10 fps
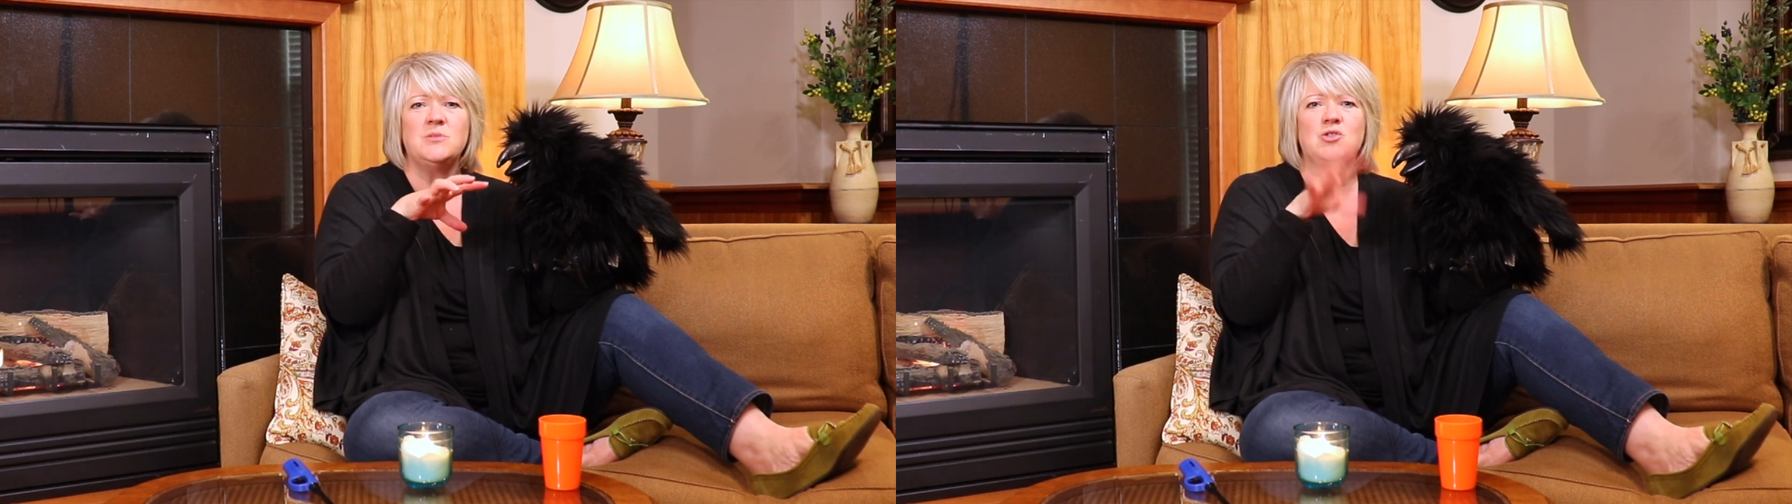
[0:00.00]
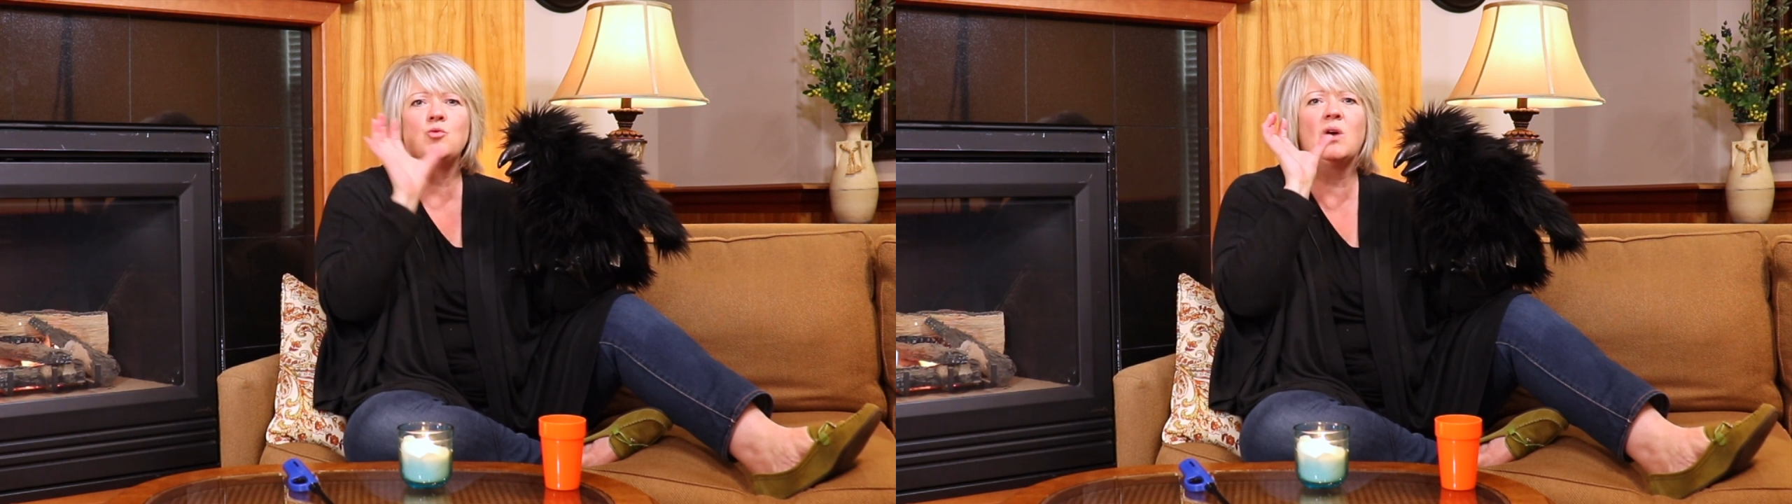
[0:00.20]

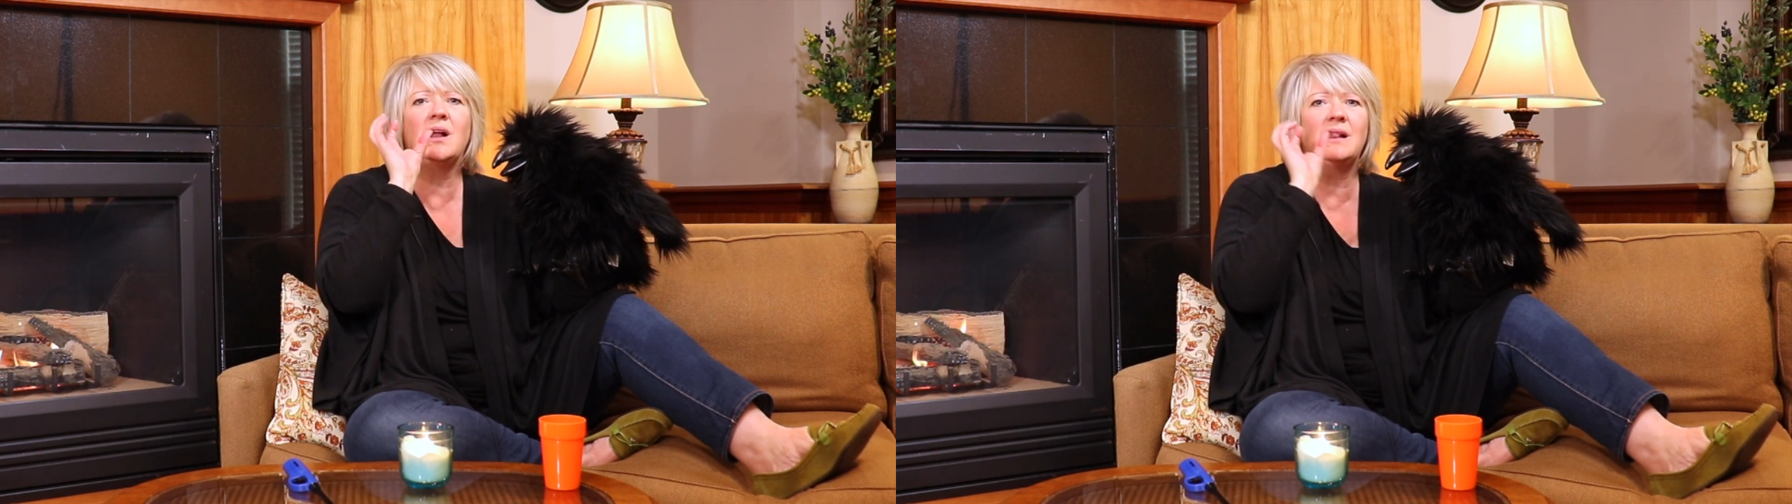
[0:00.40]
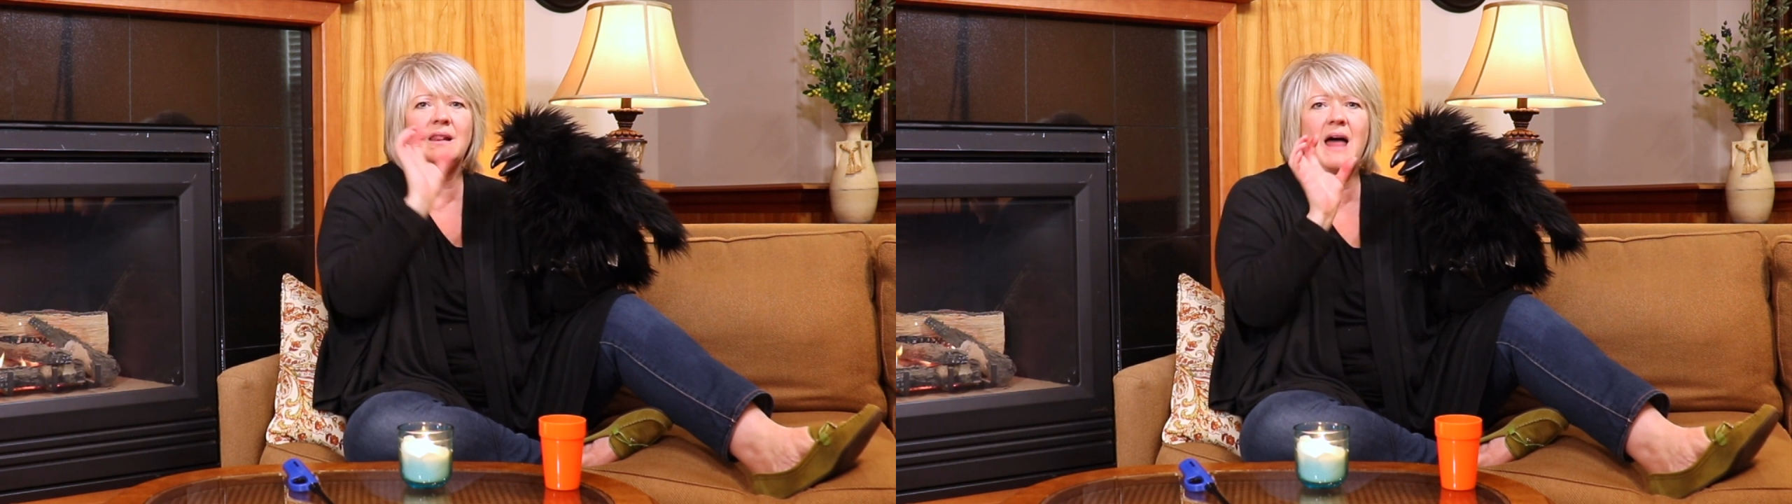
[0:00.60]
to
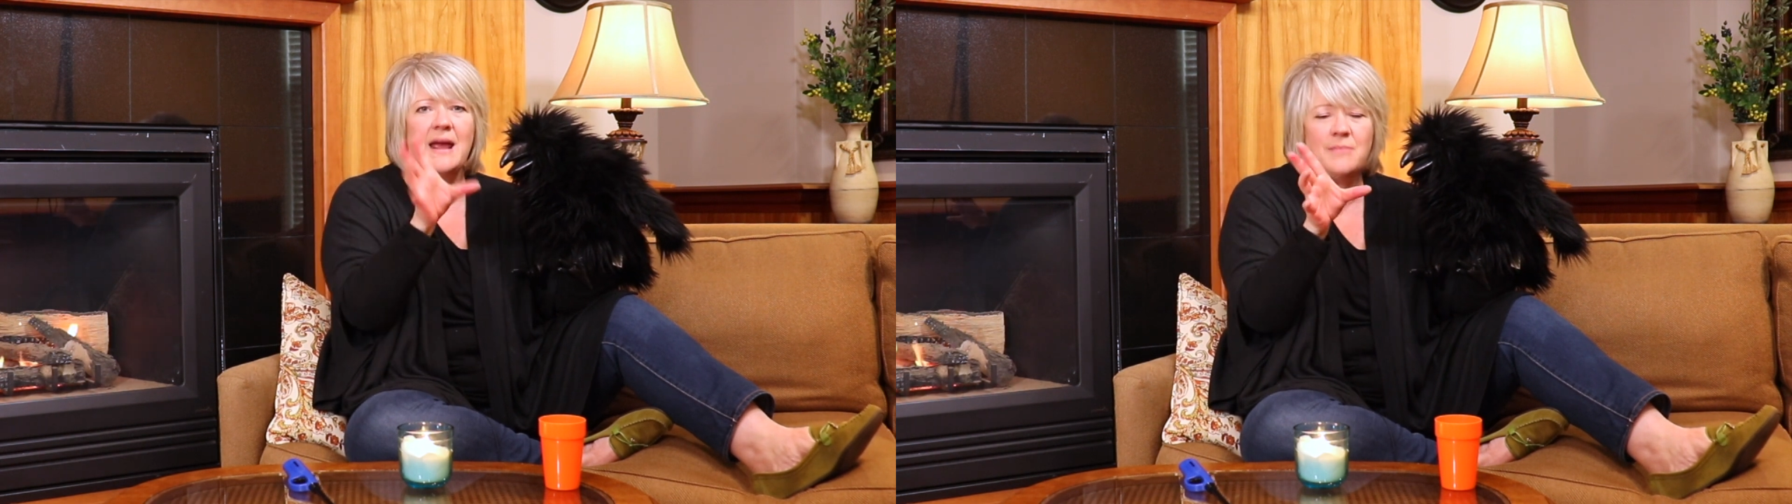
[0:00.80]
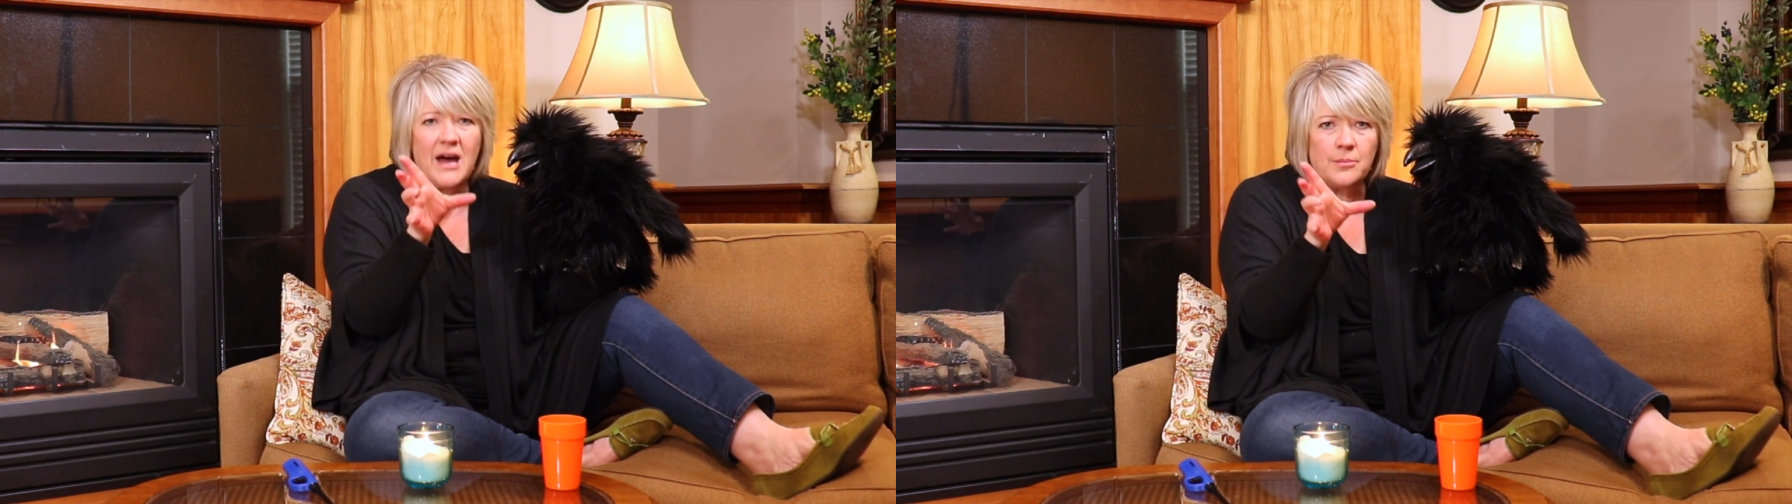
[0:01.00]

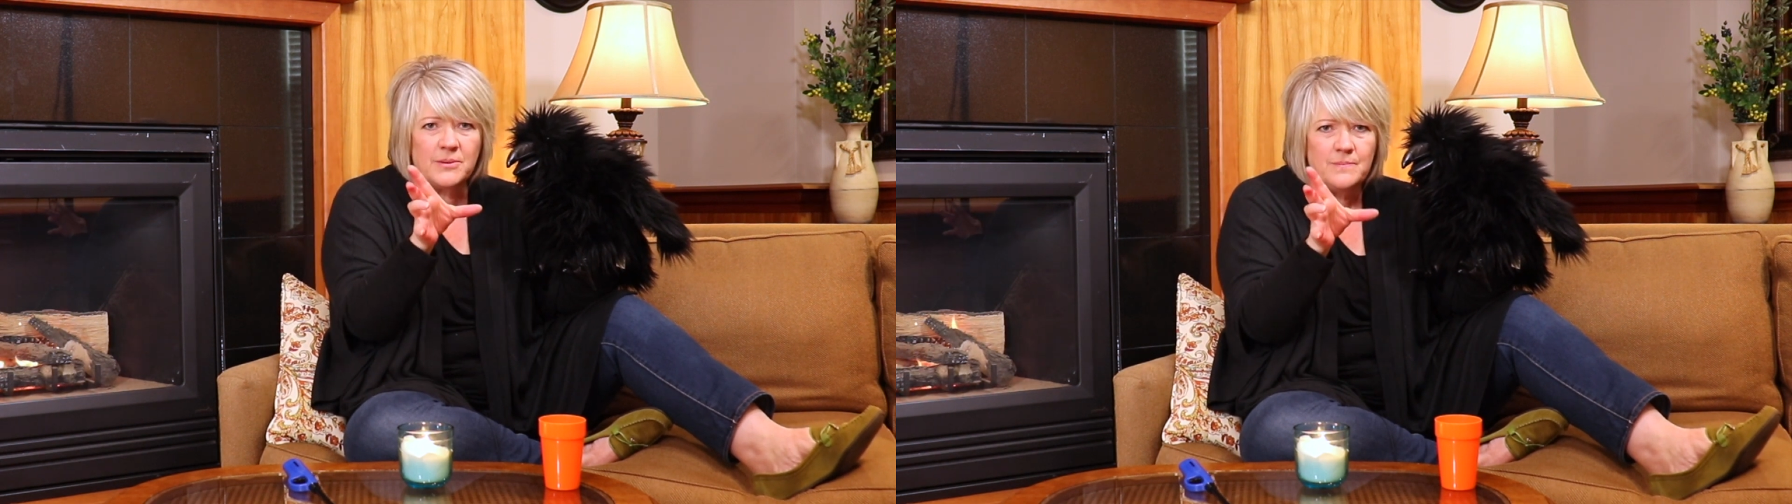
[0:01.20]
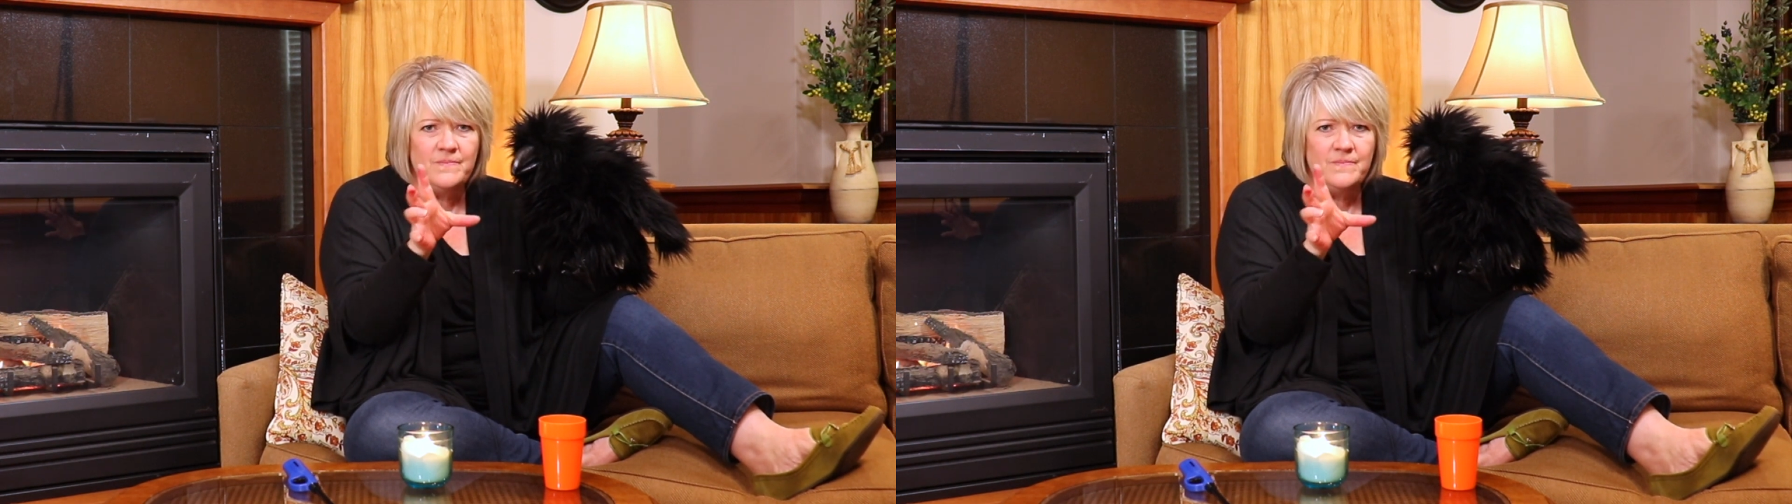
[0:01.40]
climb up.